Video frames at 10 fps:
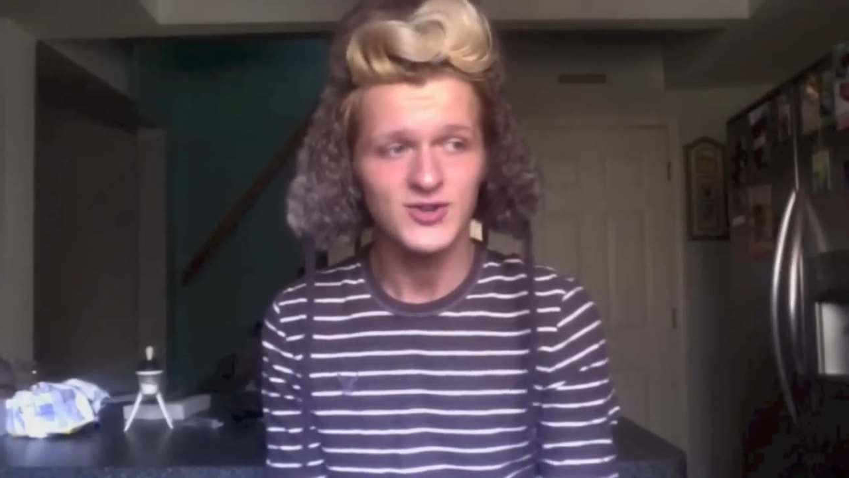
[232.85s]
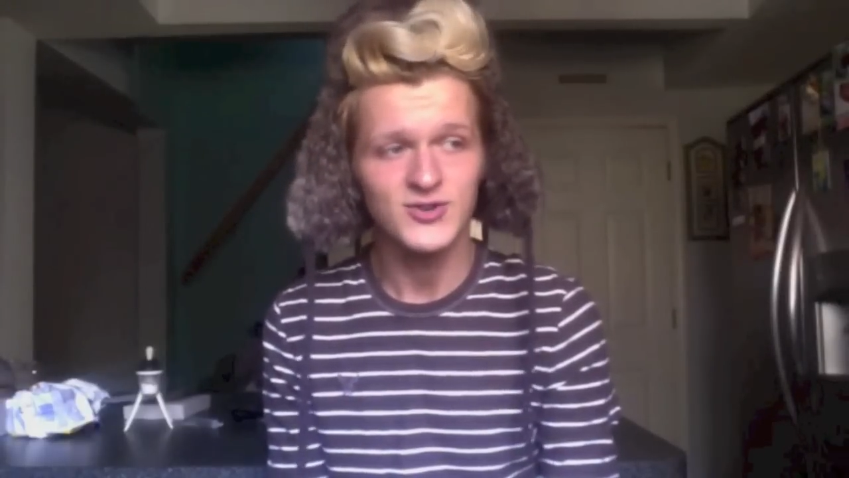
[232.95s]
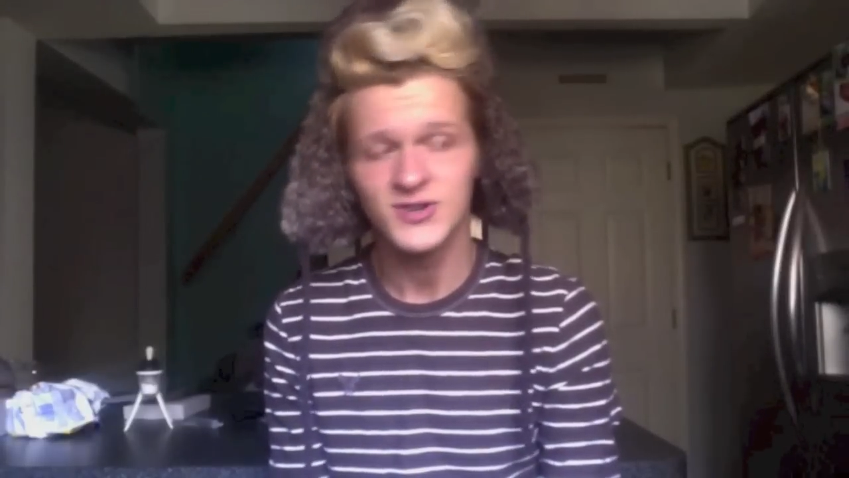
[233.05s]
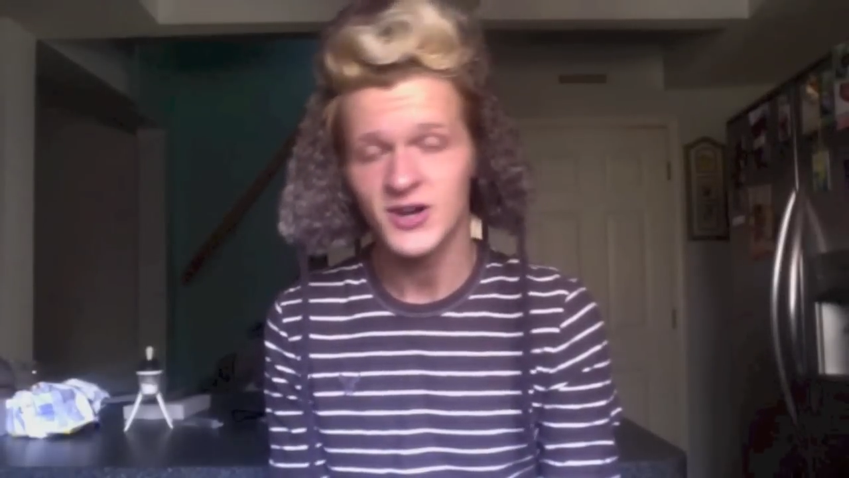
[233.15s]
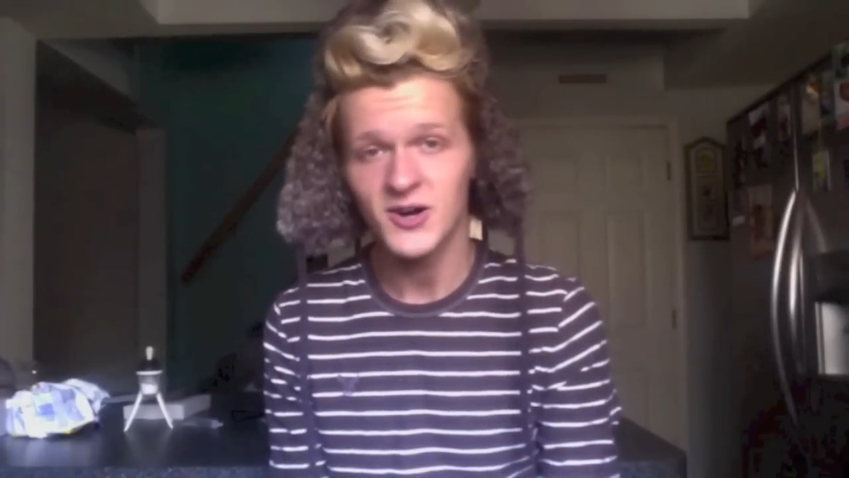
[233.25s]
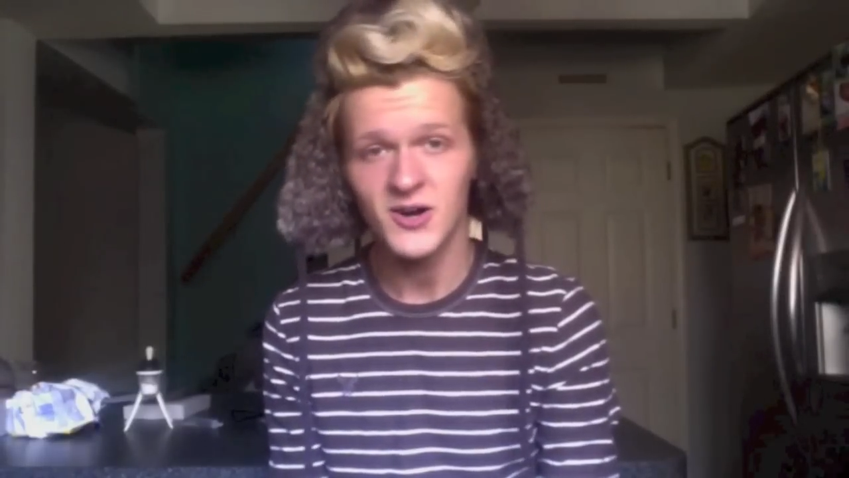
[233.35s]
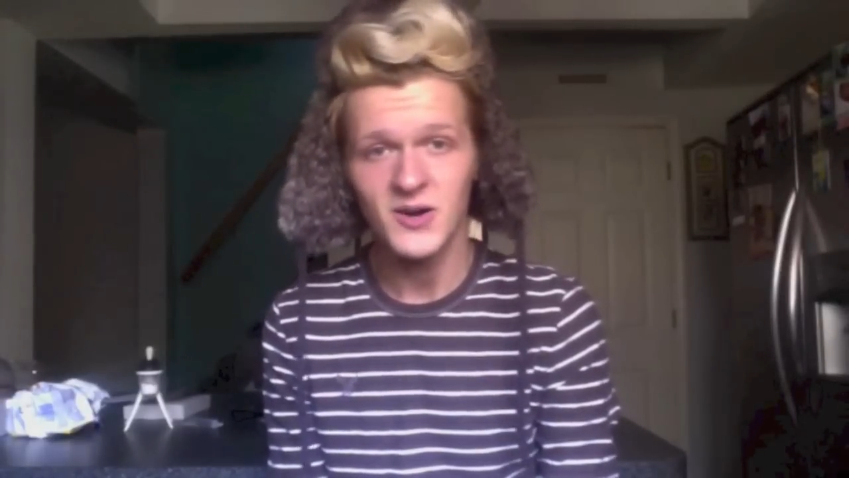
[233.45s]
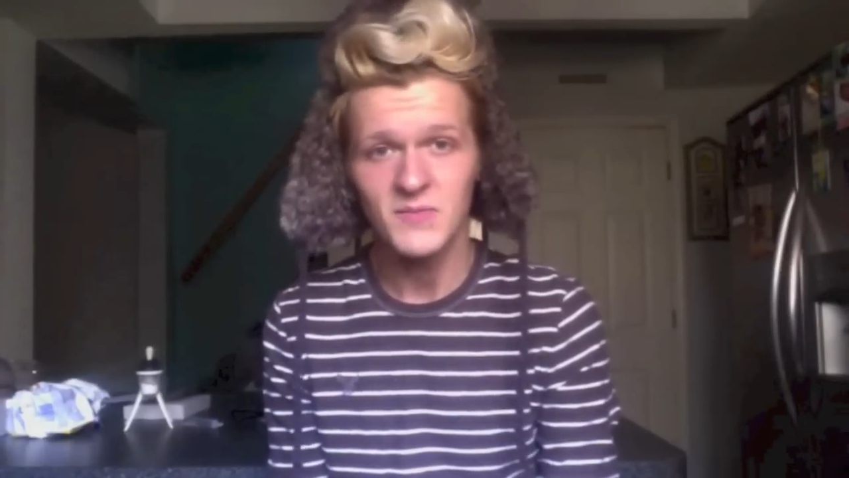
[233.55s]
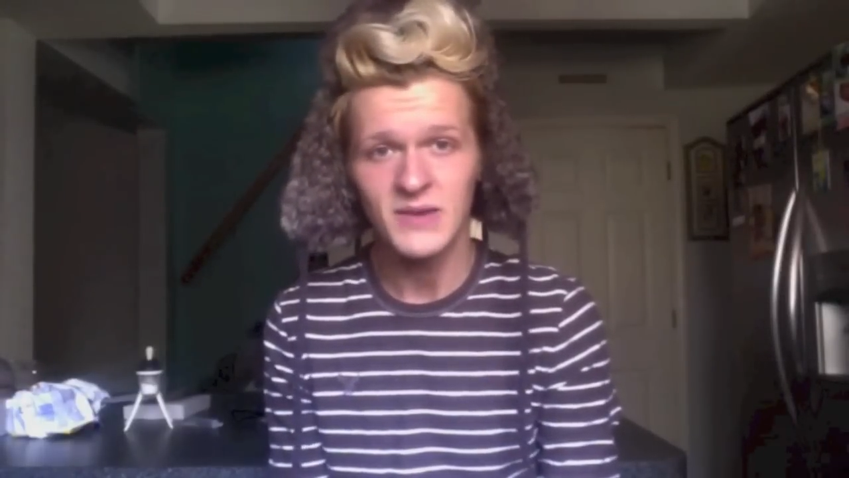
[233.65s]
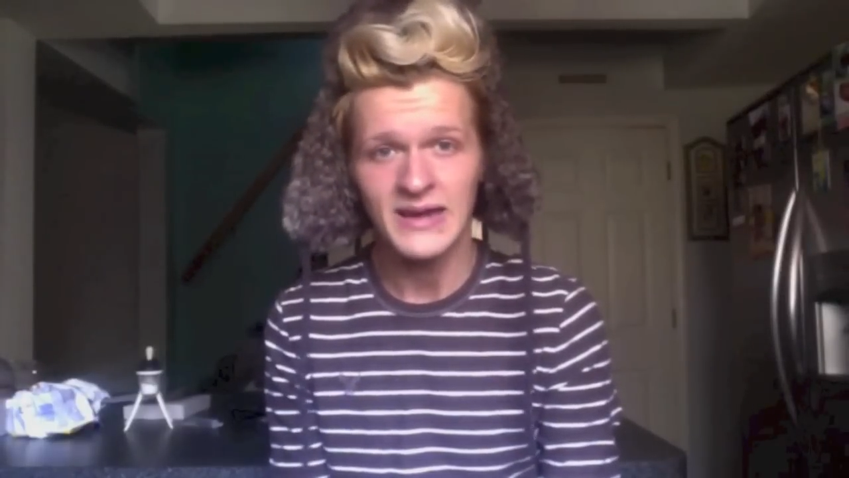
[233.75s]
That's your
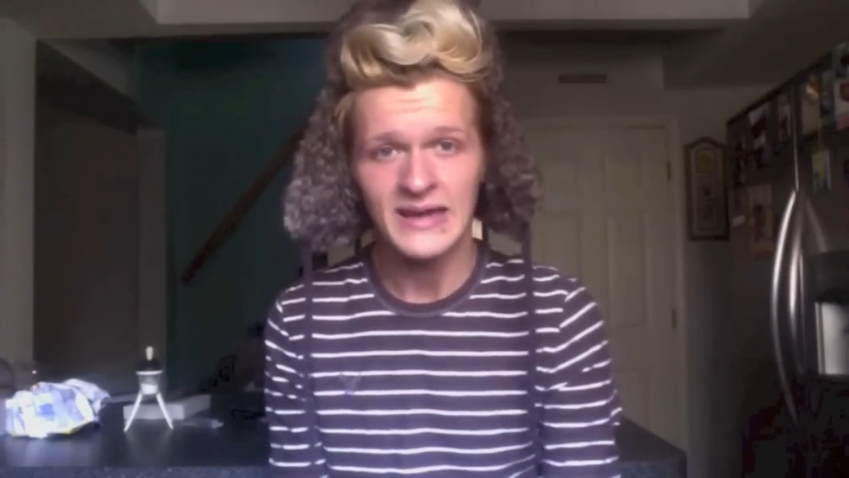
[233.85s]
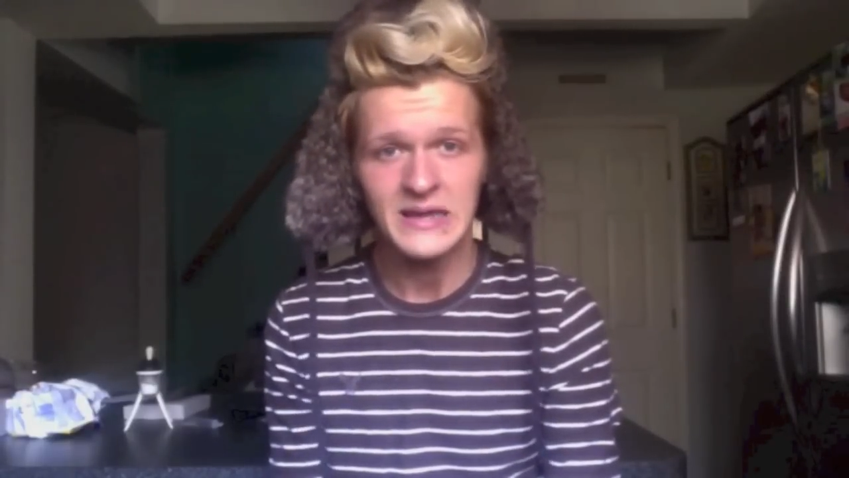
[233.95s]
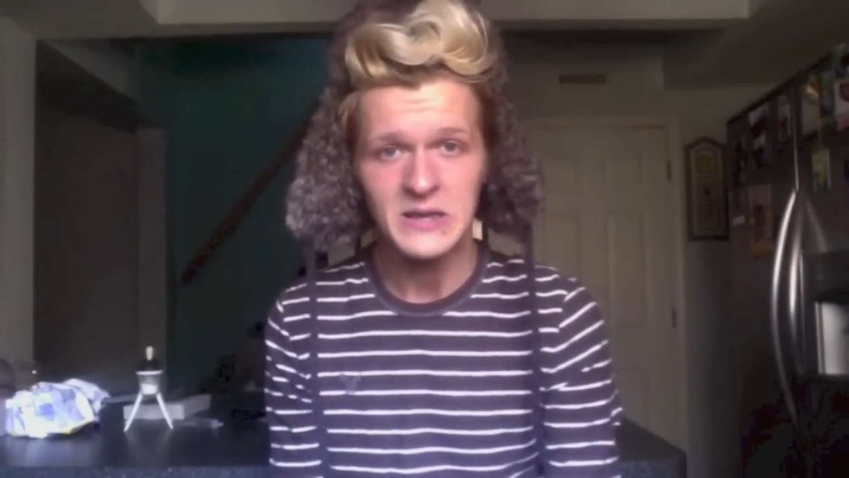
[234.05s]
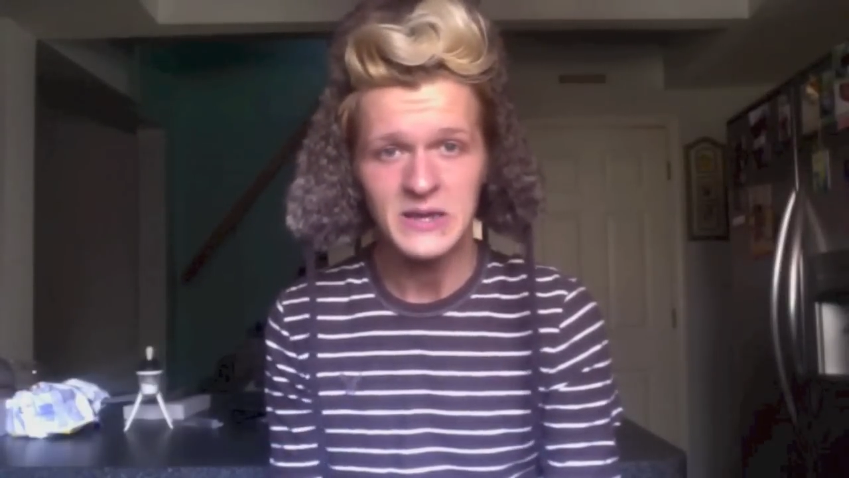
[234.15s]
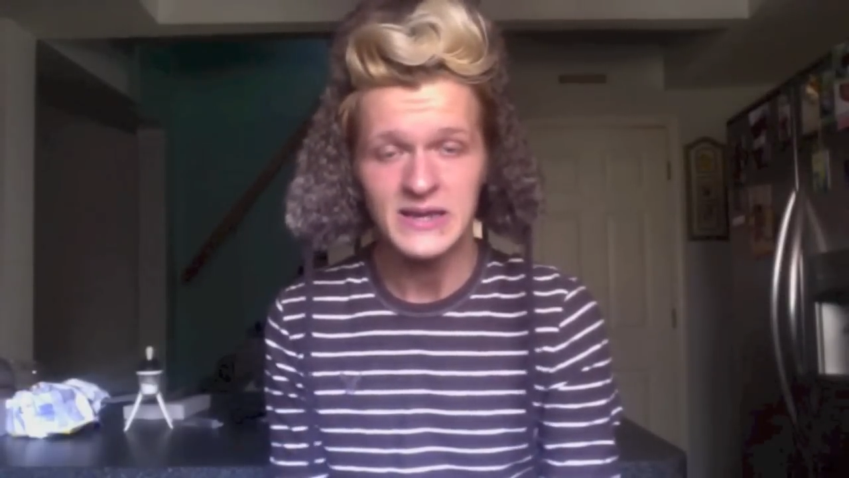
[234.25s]
job, and